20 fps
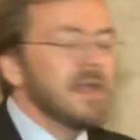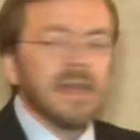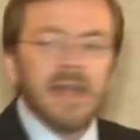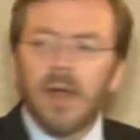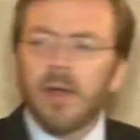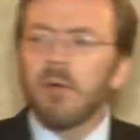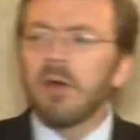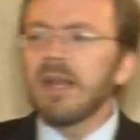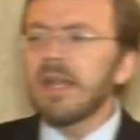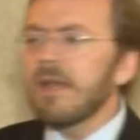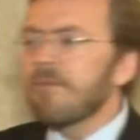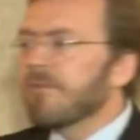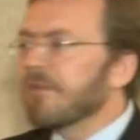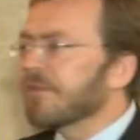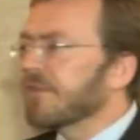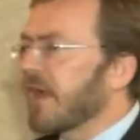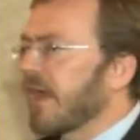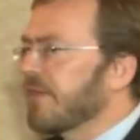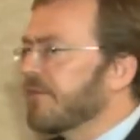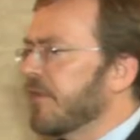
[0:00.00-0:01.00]
Now, I want to
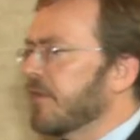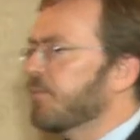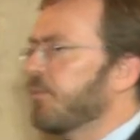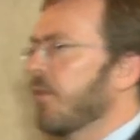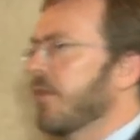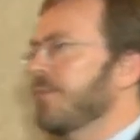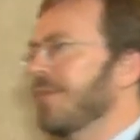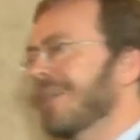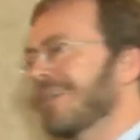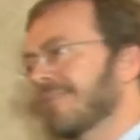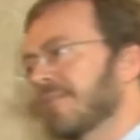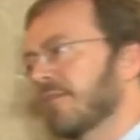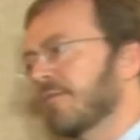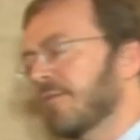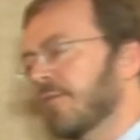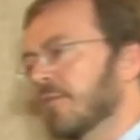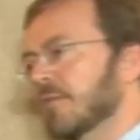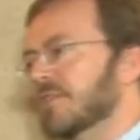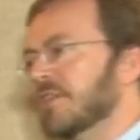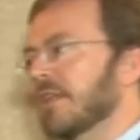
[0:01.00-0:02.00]
emphasize this point because,
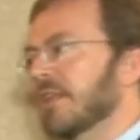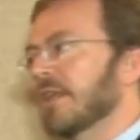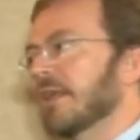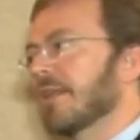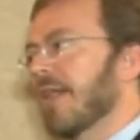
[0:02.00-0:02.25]
unfortunately,